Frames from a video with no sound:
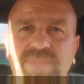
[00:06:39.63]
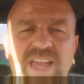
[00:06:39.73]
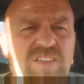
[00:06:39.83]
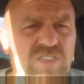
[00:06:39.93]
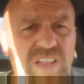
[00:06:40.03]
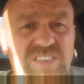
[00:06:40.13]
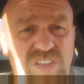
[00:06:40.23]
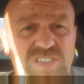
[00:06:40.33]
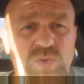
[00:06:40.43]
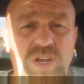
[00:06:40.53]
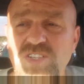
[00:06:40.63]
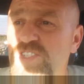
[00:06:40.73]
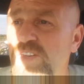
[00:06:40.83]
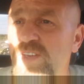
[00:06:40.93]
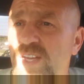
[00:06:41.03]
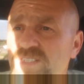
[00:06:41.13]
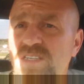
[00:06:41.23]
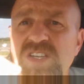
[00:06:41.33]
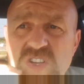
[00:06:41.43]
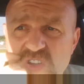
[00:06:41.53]
And there's that's another story I could tell you guys
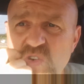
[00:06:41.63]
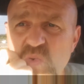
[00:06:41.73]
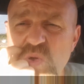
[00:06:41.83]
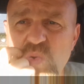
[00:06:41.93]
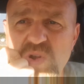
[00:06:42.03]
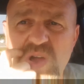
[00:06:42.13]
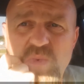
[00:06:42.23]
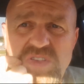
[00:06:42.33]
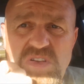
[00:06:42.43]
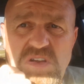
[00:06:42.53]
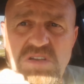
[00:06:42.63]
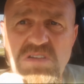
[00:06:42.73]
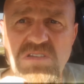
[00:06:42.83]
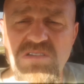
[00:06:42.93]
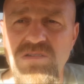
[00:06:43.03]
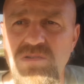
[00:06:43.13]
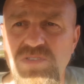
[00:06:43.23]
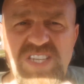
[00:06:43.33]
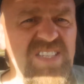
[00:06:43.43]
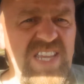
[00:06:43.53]
we when I was uh,
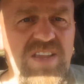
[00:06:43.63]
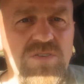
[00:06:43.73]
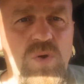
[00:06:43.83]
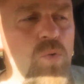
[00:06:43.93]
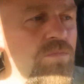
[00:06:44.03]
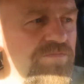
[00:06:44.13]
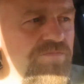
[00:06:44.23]
16 years old,